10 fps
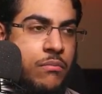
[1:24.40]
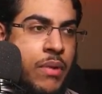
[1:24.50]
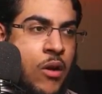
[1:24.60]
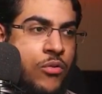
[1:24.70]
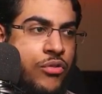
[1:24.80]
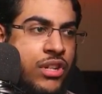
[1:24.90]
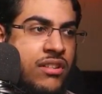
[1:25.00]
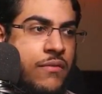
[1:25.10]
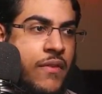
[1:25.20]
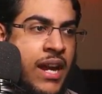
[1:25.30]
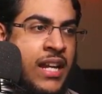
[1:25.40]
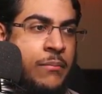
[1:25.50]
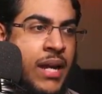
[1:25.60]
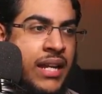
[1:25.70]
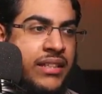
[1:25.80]
there are boundaries
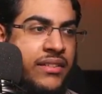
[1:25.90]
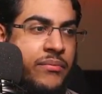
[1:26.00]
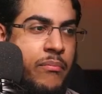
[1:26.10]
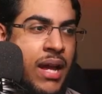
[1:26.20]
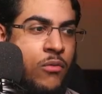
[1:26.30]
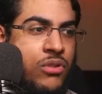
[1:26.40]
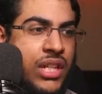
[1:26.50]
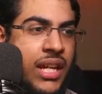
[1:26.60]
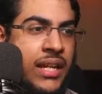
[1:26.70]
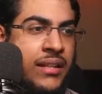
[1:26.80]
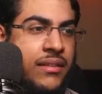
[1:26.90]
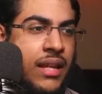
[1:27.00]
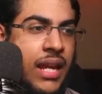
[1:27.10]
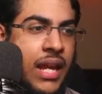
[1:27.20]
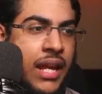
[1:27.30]
defined by these mountains